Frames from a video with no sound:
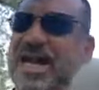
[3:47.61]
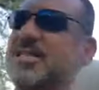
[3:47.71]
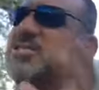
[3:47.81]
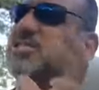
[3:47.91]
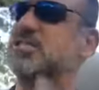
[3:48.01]

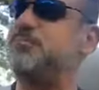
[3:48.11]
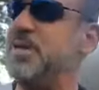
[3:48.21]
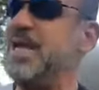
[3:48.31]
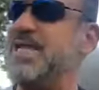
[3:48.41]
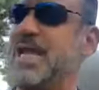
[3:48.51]
and
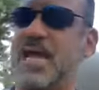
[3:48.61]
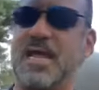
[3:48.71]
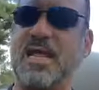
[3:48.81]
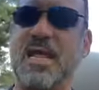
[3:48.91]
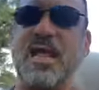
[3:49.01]

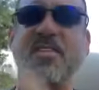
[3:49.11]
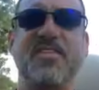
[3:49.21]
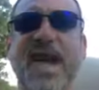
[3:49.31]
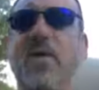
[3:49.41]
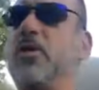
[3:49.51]
speaking
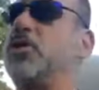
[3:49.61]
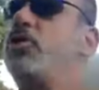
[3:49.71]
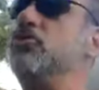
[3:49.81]
that which you